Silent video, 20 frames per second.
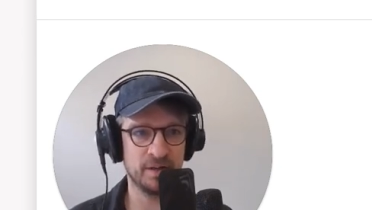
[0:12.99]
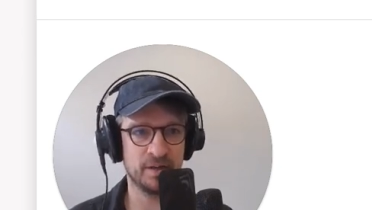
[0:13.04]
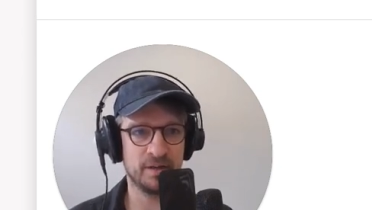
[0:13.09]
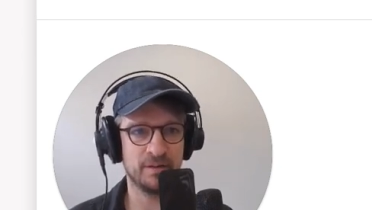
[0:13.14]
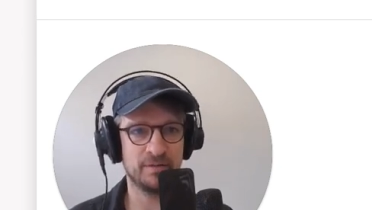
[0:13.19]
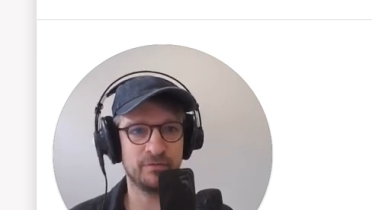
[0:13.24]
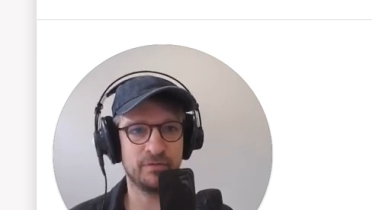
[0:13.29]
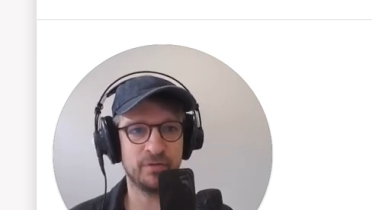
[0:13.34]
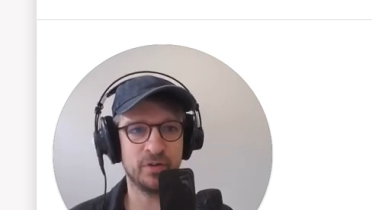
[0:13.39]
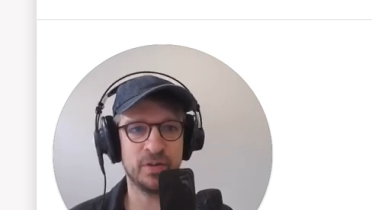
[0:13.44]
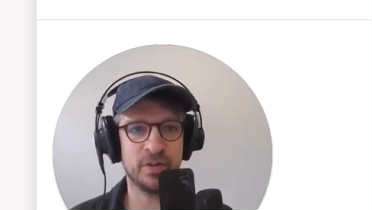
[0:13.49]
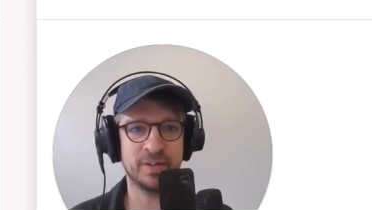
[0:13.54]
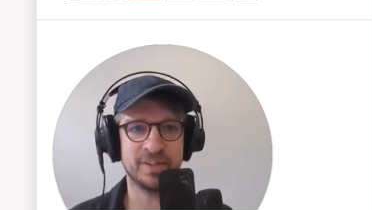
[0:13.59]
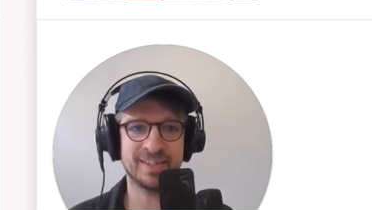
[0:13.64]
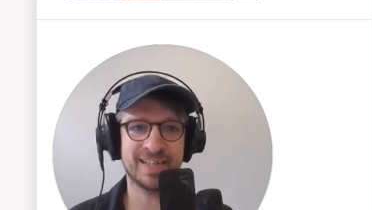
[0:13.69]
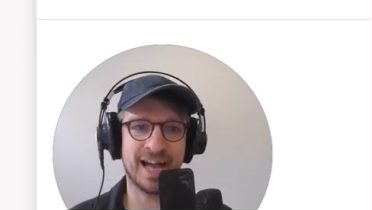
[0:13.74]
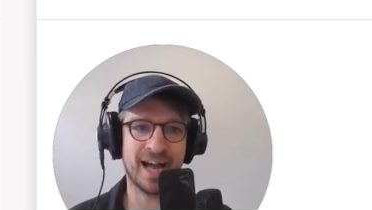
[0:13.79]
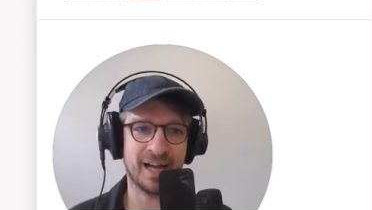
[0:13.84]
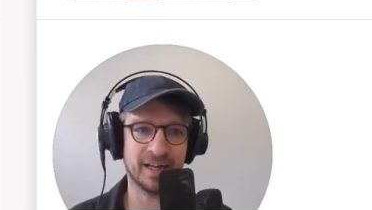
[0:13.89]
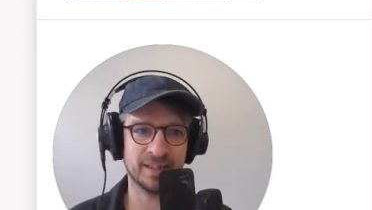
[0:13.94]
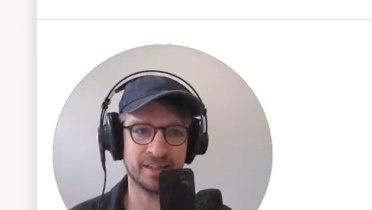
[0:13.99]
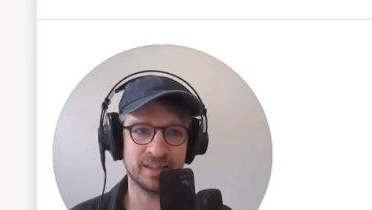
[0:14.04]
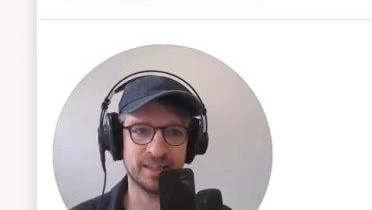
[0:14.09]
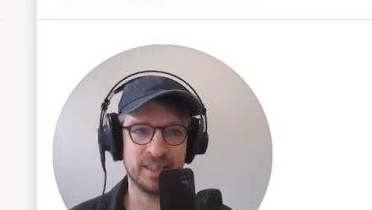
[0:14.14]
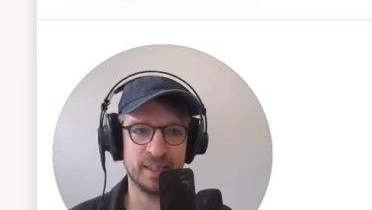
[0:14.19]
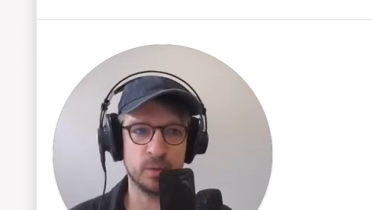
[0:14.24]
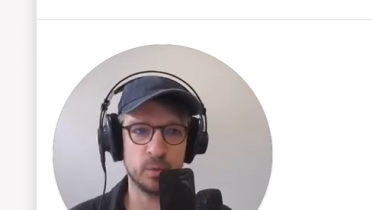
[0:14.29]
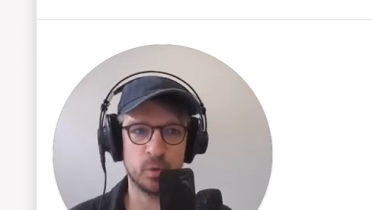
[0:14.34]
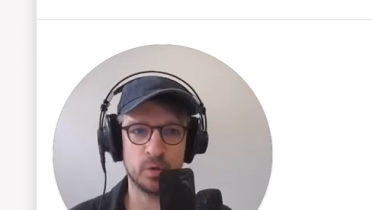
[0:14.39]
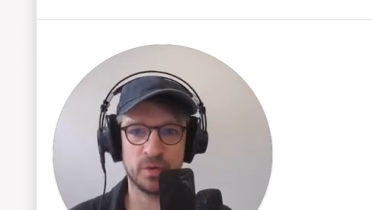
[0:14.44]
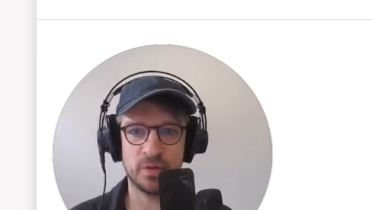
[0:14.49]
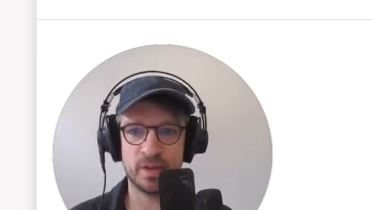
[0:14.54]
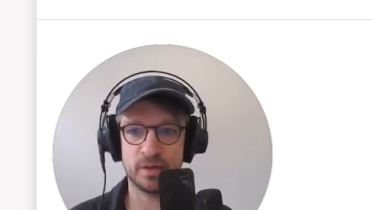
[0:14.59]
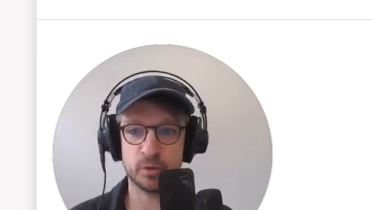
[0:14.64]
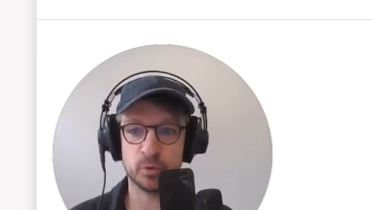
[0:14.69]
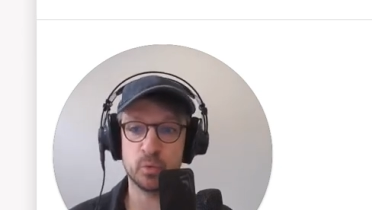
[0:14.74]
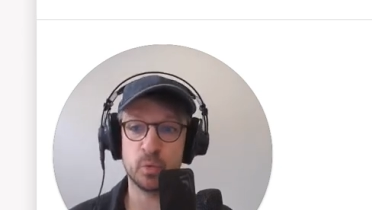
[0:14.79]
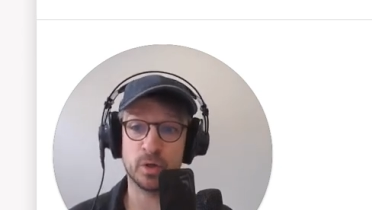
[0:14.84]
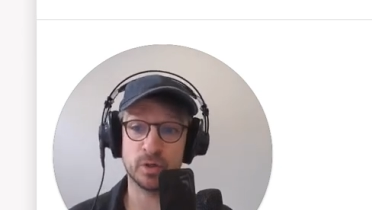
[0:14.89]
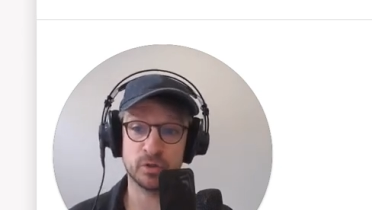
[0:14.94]
for the target keyword that you
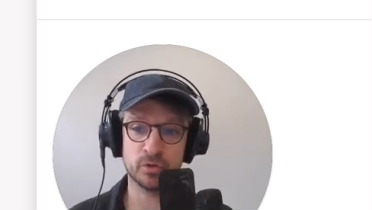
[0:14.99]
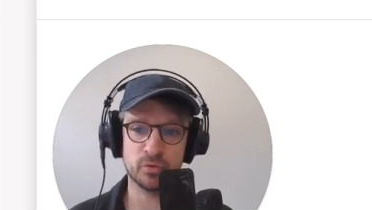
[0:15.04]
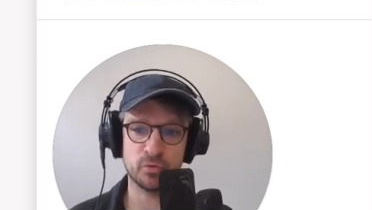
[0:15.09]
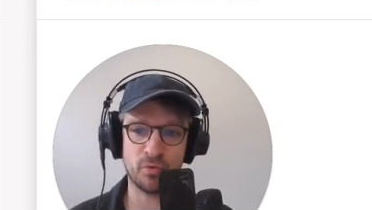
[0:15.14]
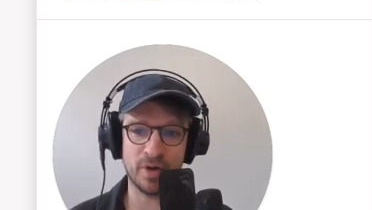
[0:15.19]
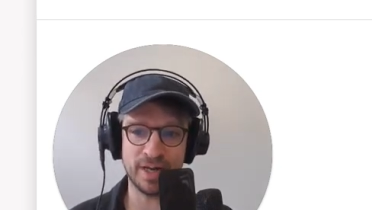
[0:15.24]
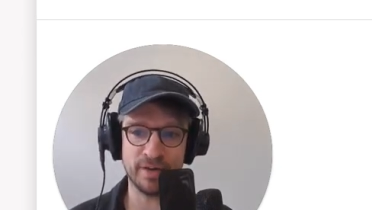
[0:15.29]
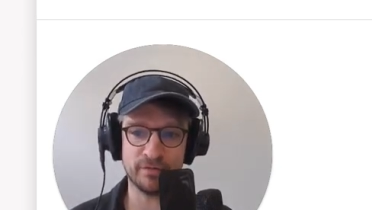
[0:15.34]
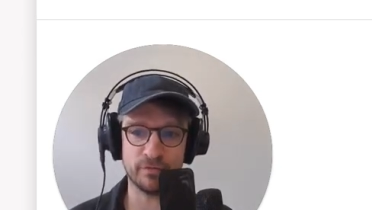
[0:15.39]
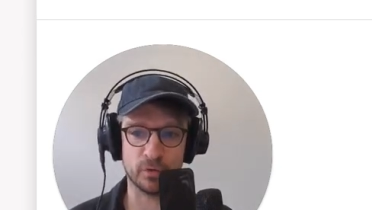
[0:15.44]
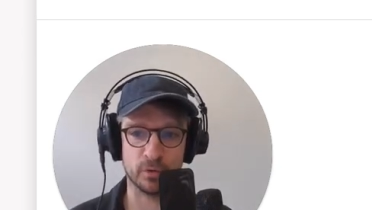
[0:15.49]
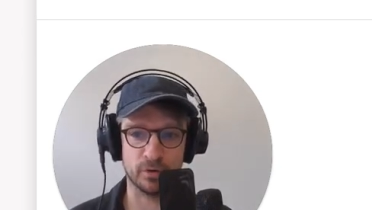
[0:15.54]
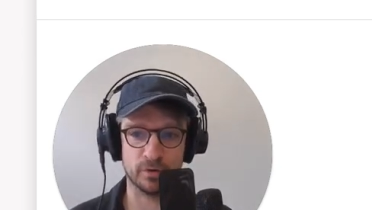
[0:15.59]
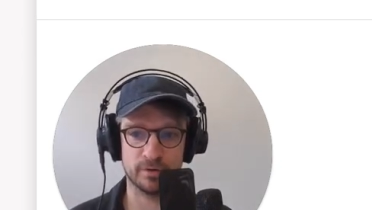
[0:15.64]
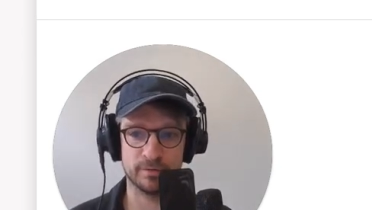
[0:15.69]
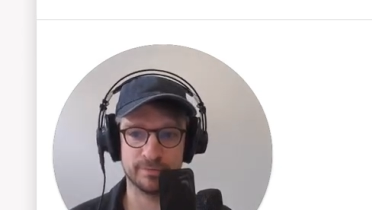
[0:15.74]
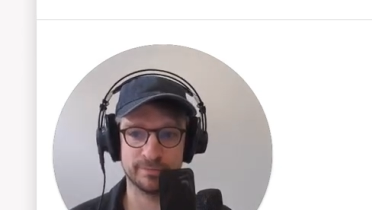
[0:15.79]
want to rank for.